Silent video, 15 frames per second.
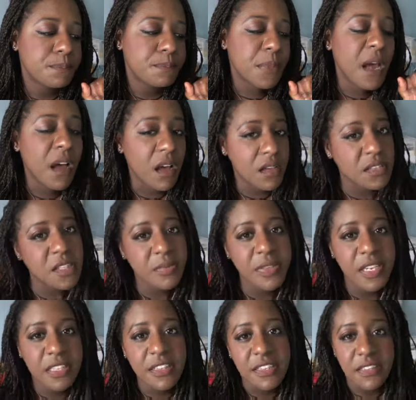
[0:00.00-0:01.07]

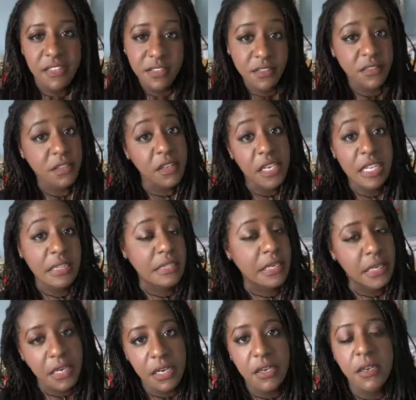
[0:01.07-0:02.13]
possibly like this is in the
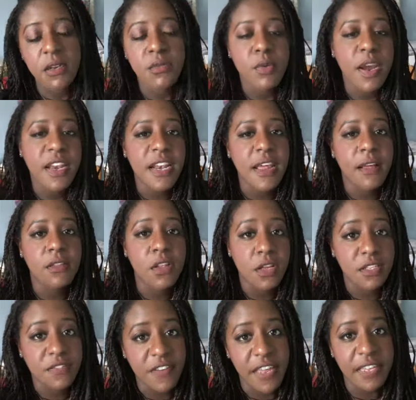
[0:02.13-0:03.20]
lead right now,
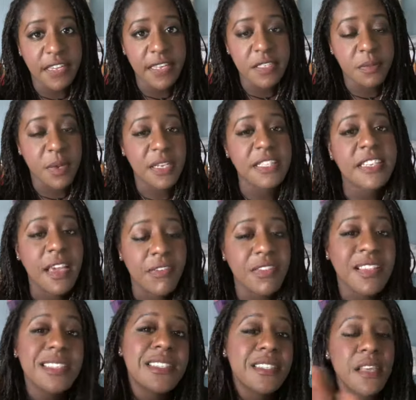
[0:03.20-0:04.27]
Las Vegas, but
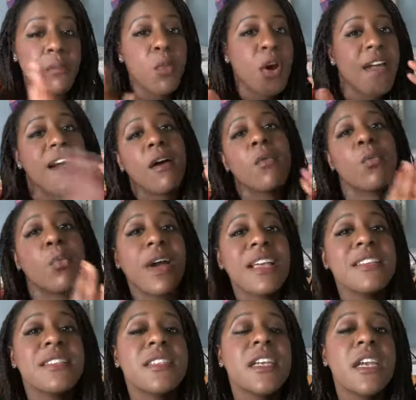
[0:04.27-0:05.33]
definitely somewhere out
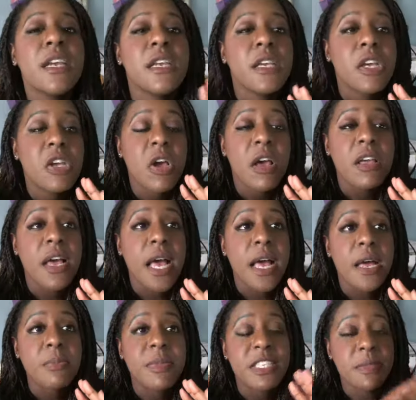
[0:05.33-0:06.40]
west,
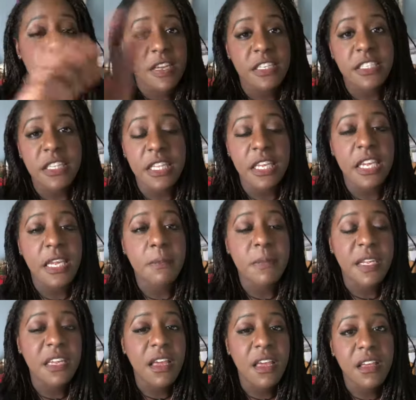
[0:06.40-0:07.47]
um, especially
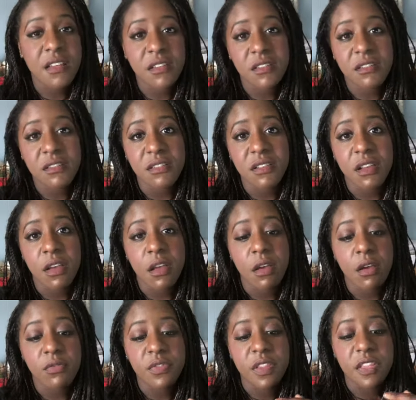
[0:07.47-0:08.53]
because
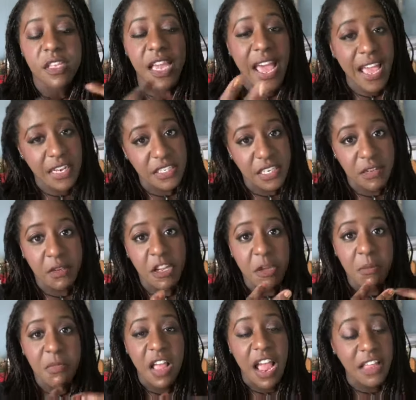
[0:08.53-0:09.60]
of the acting.
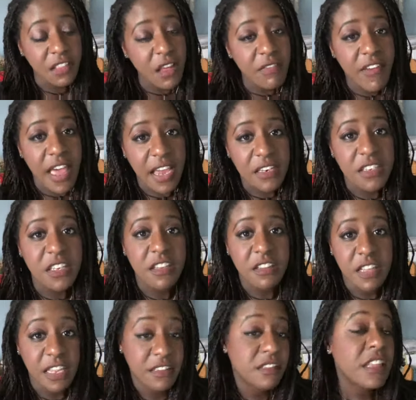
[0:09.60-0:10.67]
I love acting.
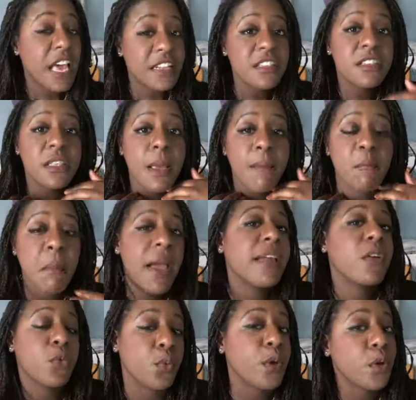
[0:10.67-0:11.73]
Like that's my
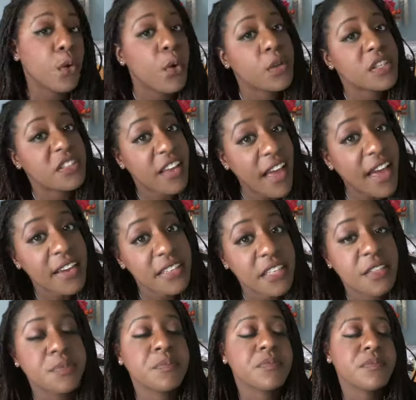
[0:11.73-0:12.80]
career goal is
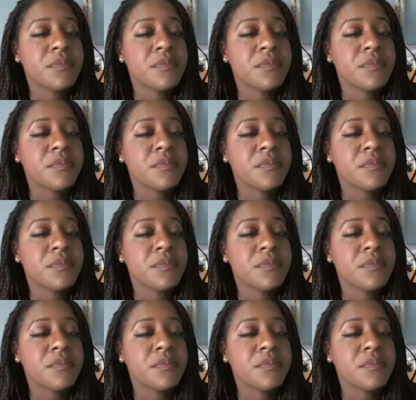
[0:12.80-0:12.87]
acting.